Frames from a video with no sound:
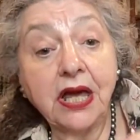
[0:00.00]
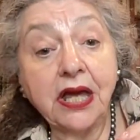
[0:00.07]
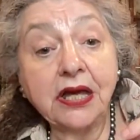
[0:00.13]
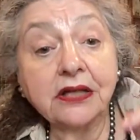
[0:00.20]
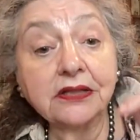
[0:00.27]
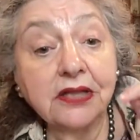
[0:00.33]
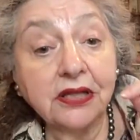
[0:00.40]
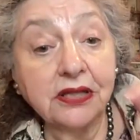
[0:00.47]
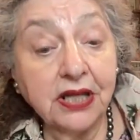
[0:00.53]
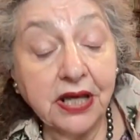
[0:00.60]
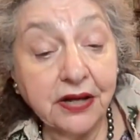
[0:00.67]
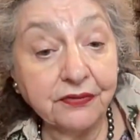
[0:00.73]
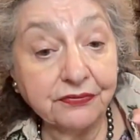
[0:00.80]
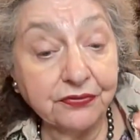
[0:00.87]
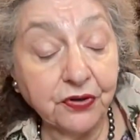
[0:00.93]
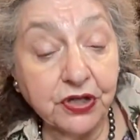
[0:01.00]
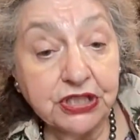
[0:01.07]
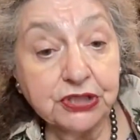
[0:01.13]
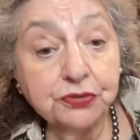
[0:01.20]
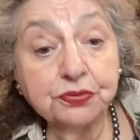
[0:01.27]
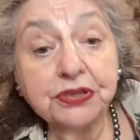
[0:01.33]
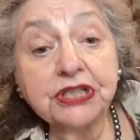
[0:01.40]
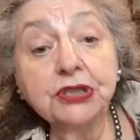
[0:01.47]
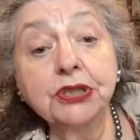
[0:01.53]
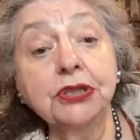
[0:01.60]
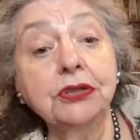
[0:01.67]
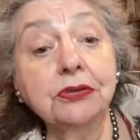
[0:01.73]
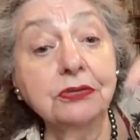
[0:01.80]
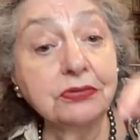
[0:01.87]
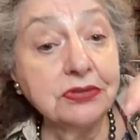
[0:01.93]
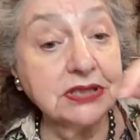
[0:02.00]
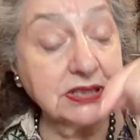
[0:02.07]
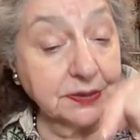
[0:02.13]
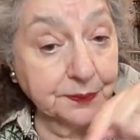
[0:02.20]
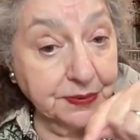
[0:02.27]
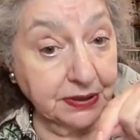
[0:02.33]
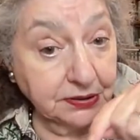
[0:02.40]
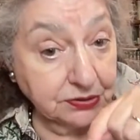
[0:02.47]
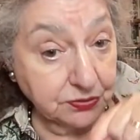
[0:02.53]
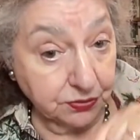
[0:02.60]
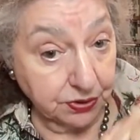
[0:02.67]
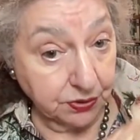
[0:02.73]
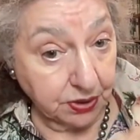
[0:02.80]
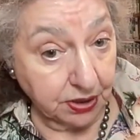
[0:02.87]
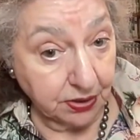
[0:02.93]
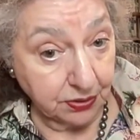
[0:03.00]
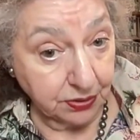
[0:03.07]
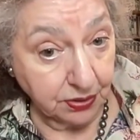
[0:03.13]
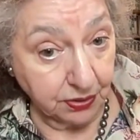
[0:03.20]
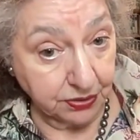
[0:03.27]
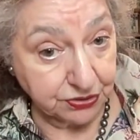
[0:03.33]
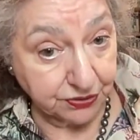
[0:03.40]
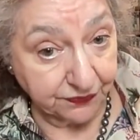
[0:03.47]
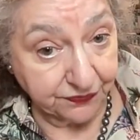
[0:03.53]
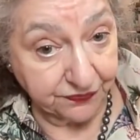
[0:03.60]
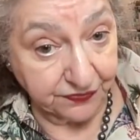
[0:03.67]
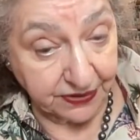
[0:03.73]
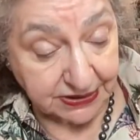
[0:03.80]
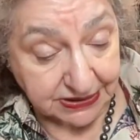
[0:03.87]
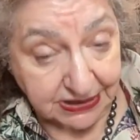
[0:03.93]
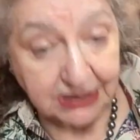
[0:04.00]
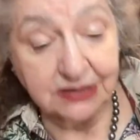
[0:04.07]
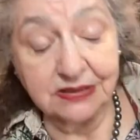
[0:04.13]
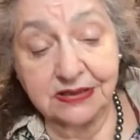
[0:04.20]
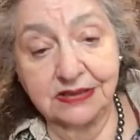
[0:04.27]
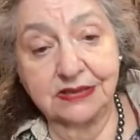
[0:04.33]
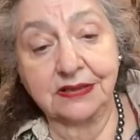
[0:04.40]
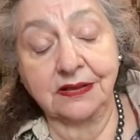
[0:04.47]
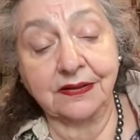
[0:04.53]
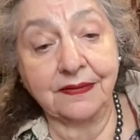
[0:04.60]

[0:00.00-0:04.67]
and therefore is reducible to the laws of physics,